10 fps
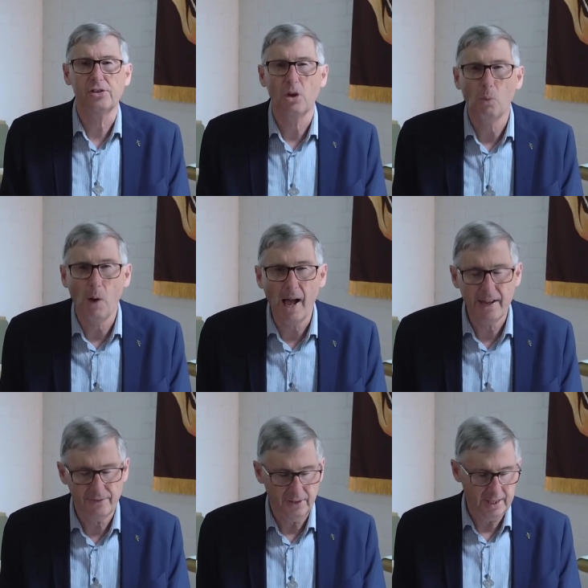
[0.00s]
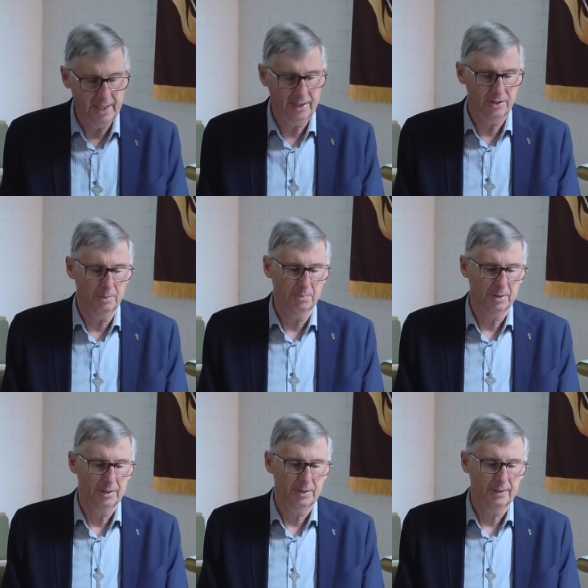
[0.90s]
the way of the kingdom,
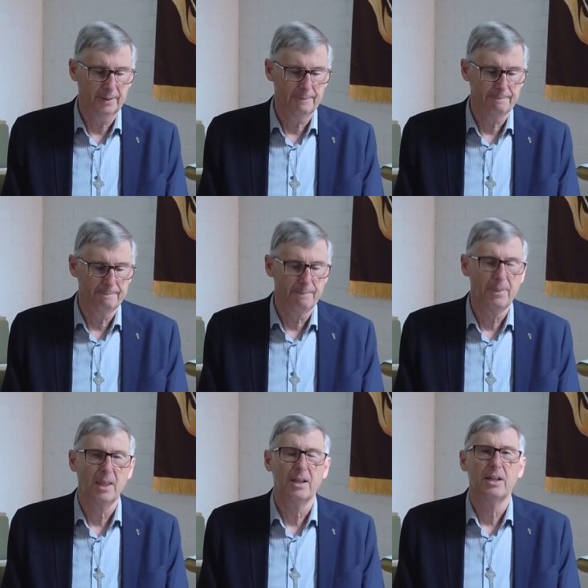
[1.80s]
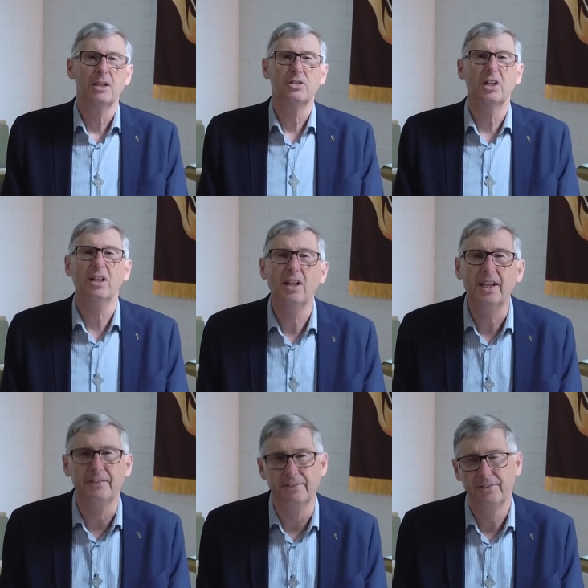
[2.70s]
to
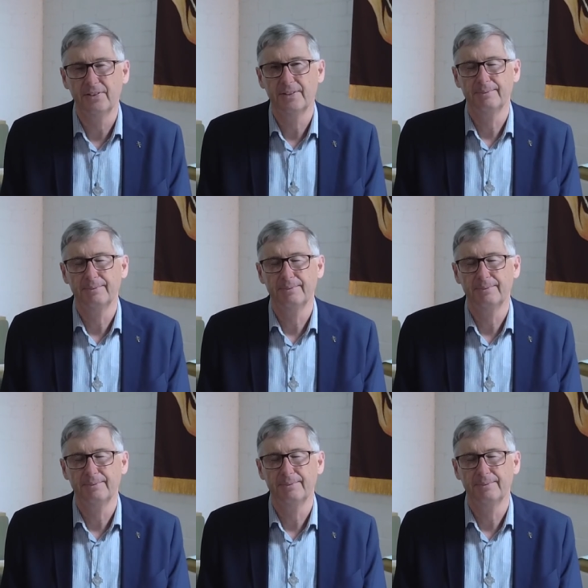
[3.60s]
live.